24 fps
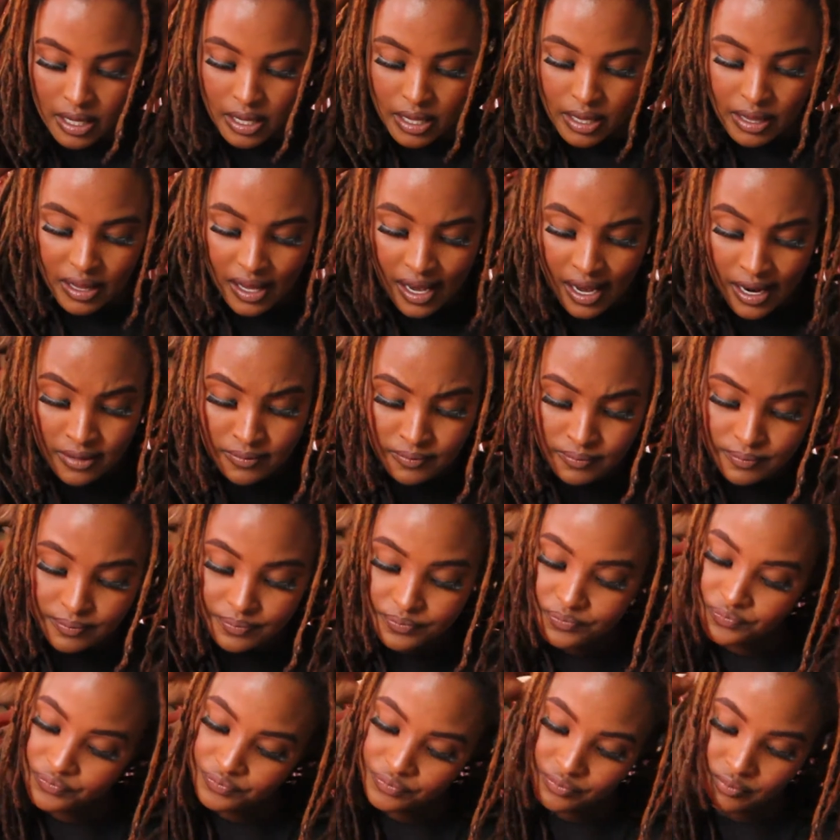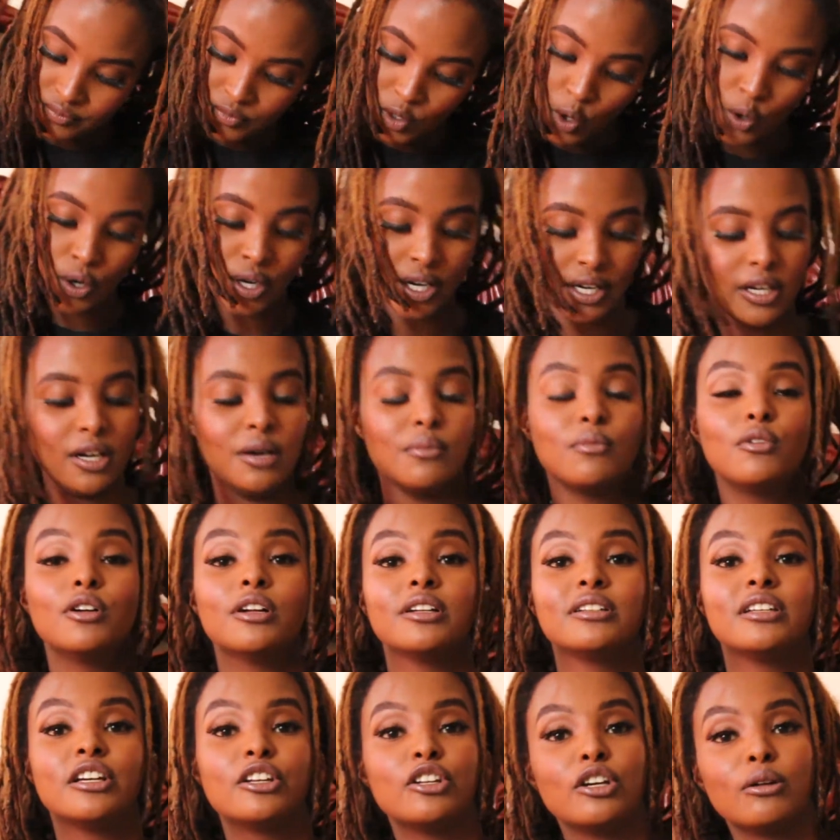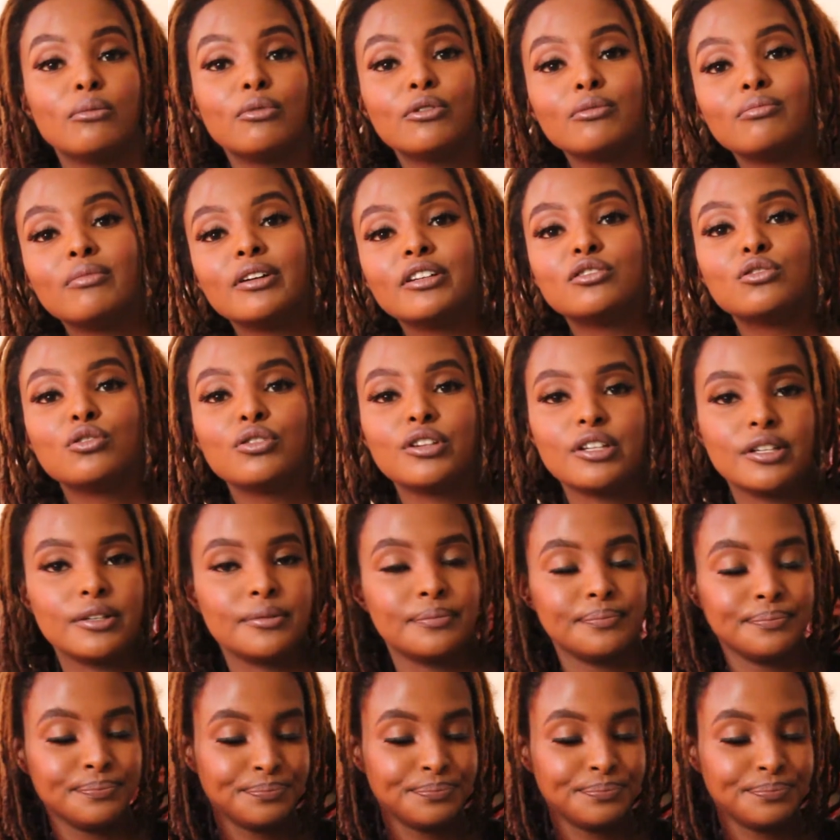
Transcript: Then, okay, now I'm going to tell you about my story.